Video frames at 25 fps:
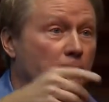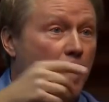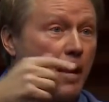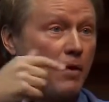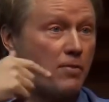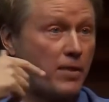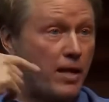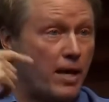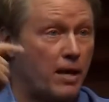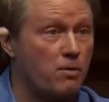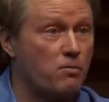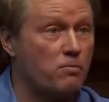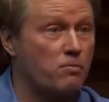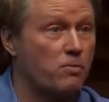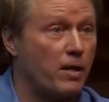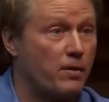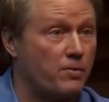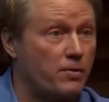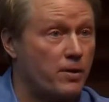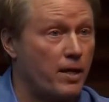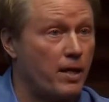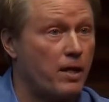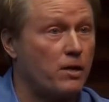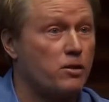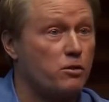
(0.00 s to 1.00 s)
And then,
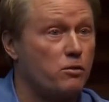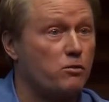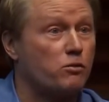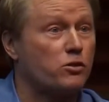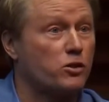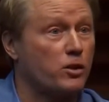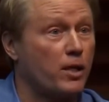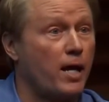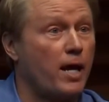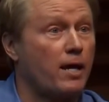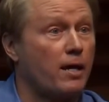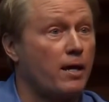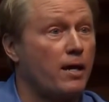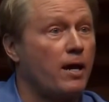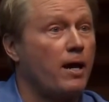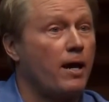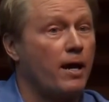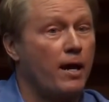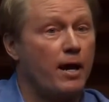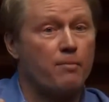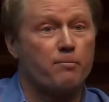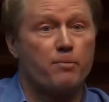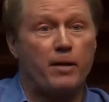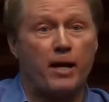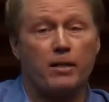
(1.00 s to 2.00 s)
and then you say,
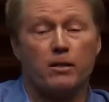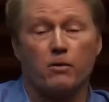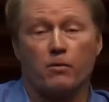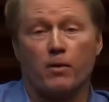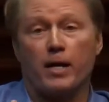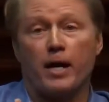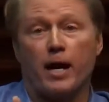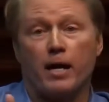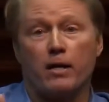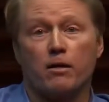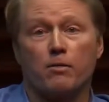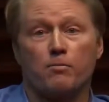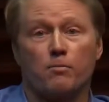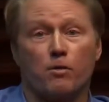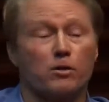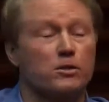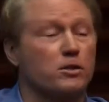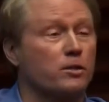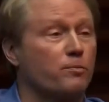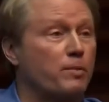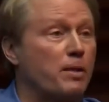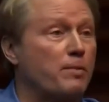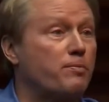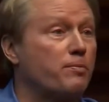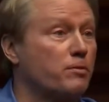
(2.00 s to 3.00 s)
and by the way, I know most
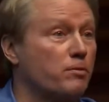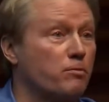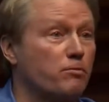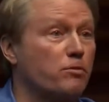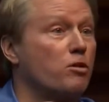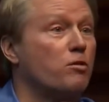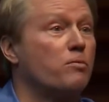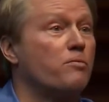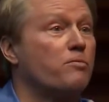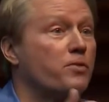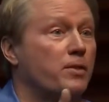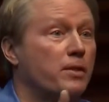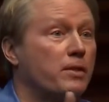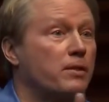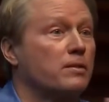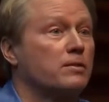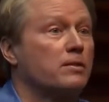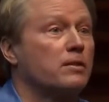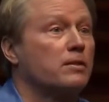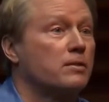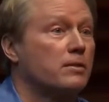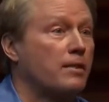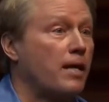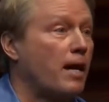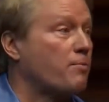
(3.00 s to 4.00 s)
of the people in the room think this
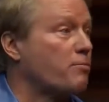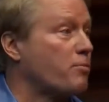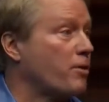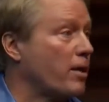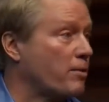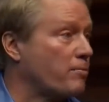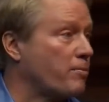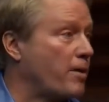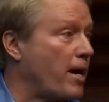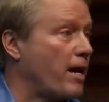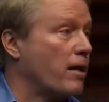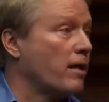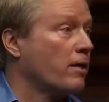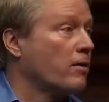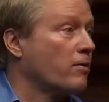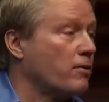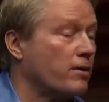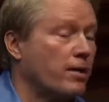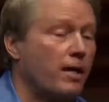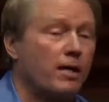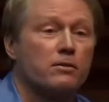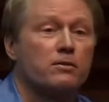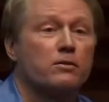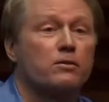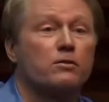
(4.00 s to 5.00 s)
is not pragmatic or
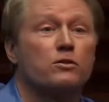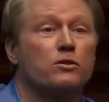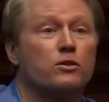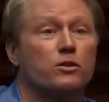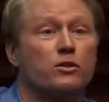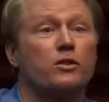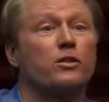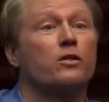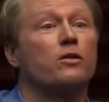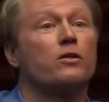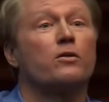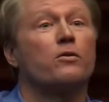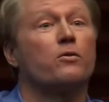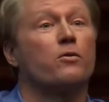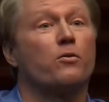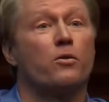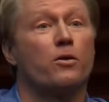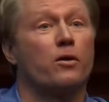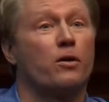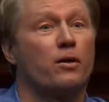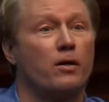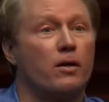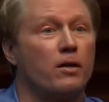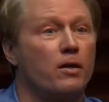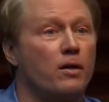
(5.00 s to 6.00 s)
not sincere
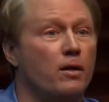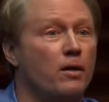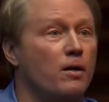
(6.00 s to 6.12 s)
or